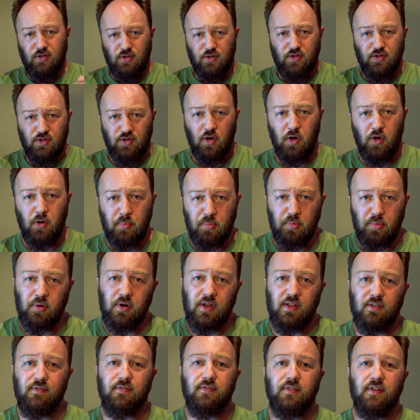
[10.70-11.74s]
So a
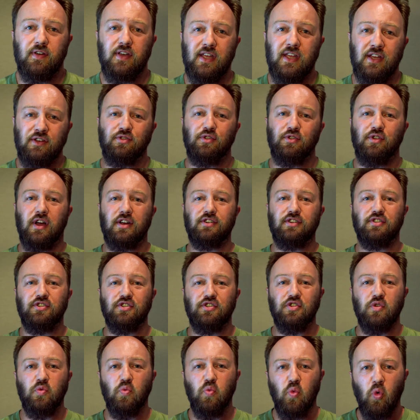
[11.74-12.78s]
brief introduction
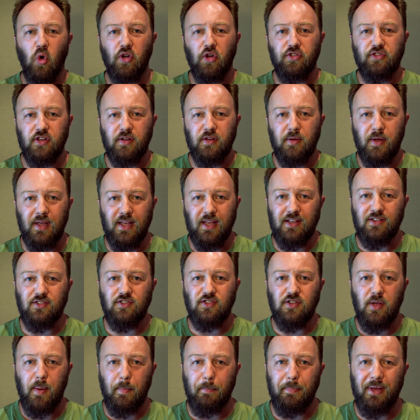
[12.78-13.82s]
to what
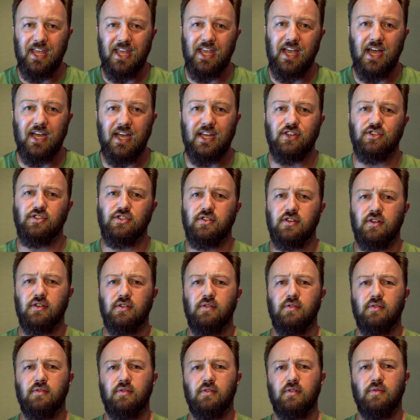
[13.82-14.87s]
is pH.
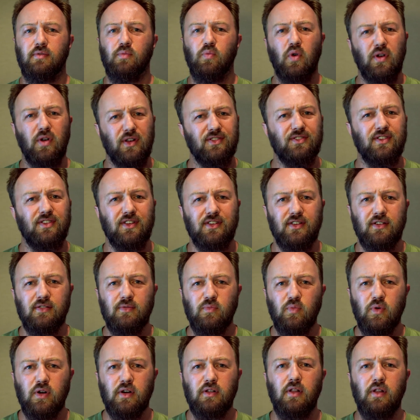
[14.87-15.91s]
What is it?
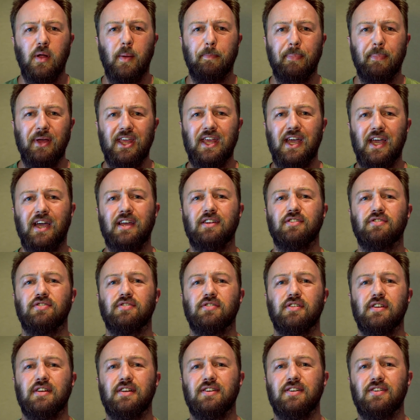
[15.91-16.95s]
Well,
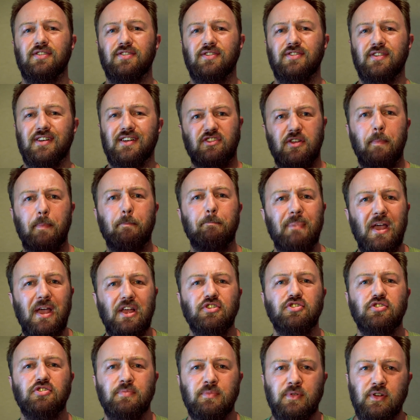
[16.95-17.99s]
pH is the
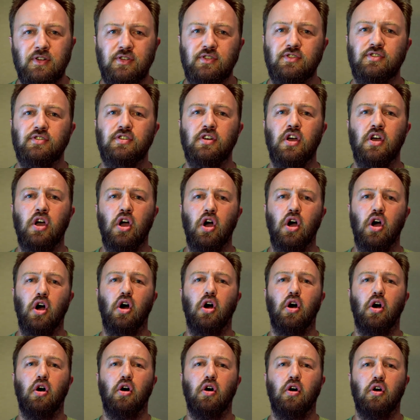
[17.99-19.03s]
measurement
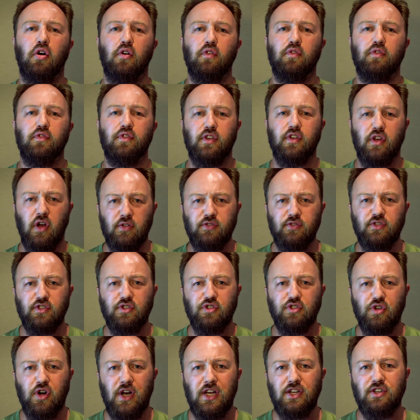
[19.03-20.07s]
of the
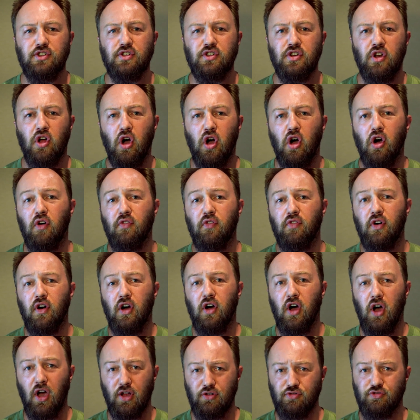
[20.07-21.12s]
concentration of
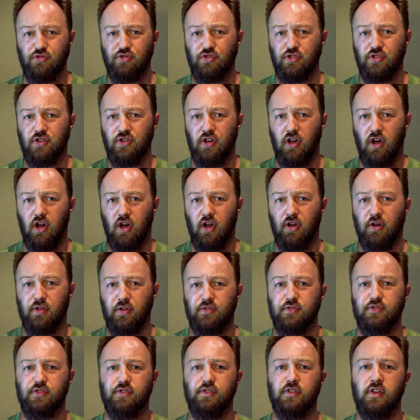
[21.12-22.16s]
hydrogen
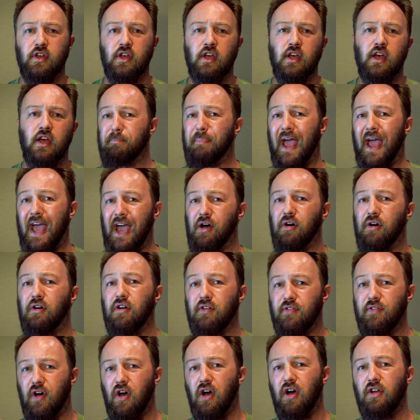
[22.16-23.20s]
ions, power
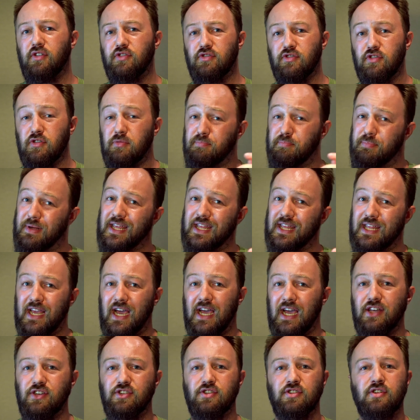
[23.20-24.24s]
of hydrogen,
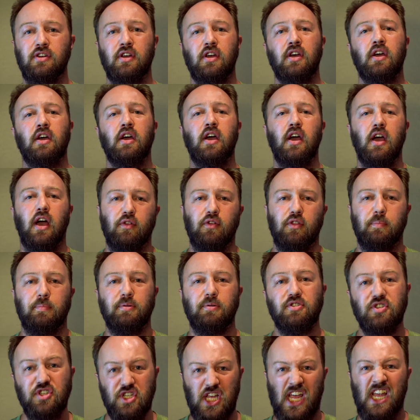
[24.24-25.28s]
pH, or the
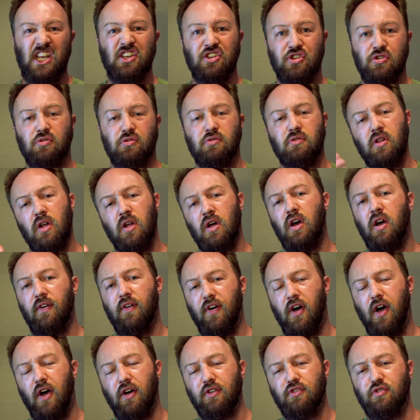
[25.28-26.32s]
potential
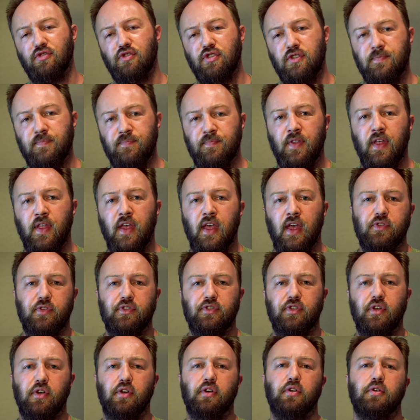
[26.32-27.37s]
hydrogen.
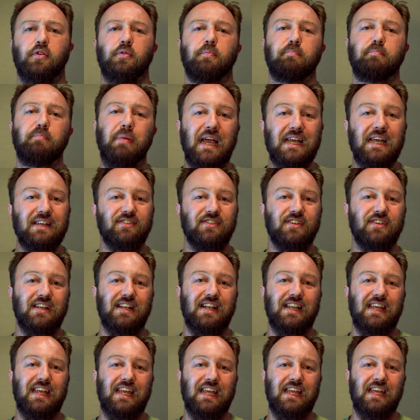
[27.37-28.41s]
So
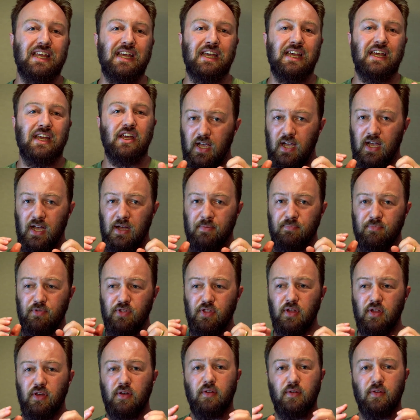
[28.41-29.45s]
basically, um,
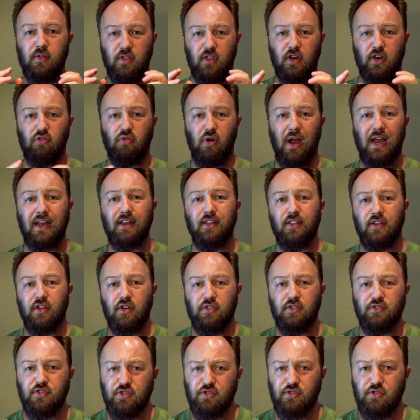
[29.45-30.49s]
the, the greater the
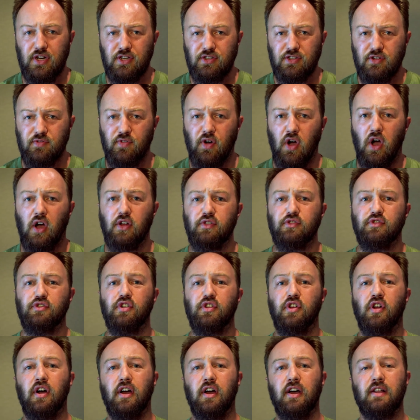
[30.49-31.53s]
concentration of
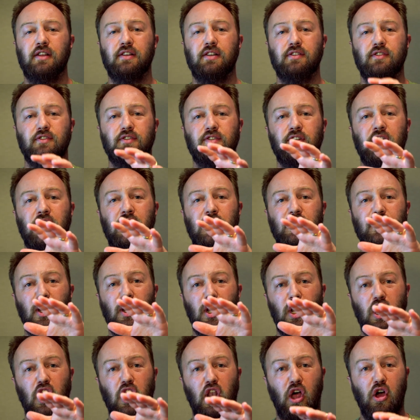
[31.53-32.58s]
hydrogen ions, the
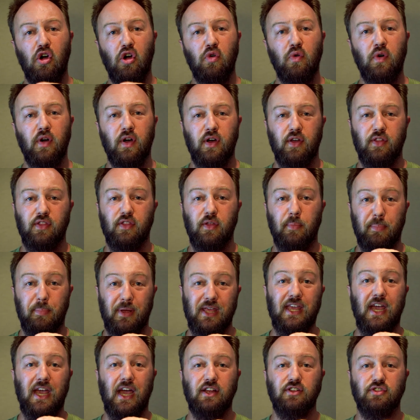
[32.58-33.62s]
lower the
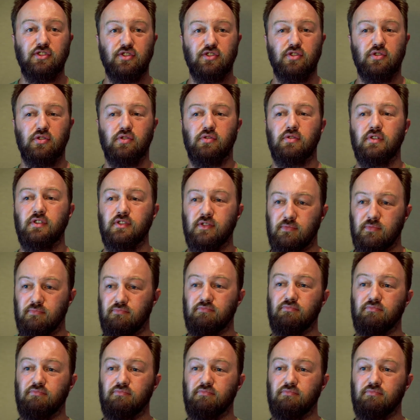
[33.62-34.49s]
pH score is.